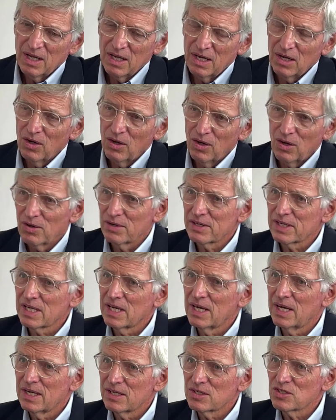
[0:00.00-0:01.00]
A lot of
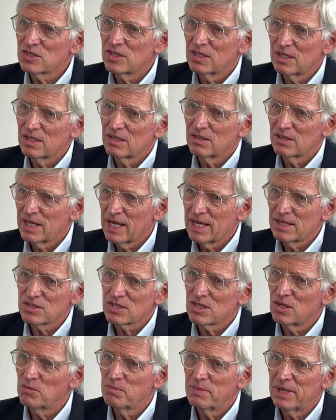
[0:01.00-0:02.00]
cash sitting on
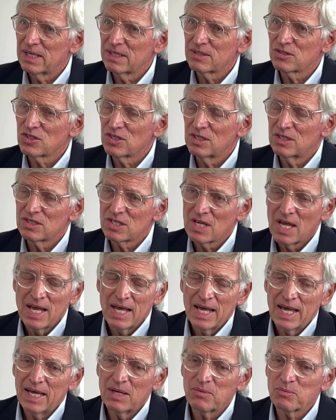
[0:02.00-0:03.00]
household balance sheets
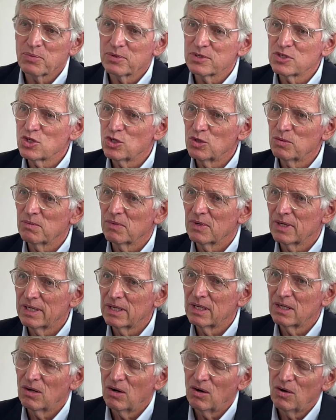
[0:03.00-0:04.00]
and
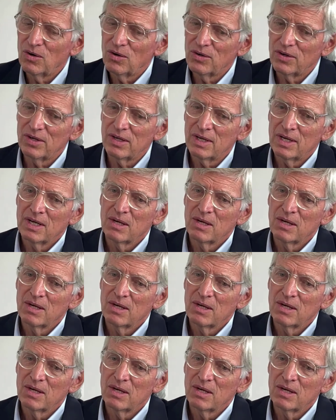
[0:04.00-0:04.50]
presumably on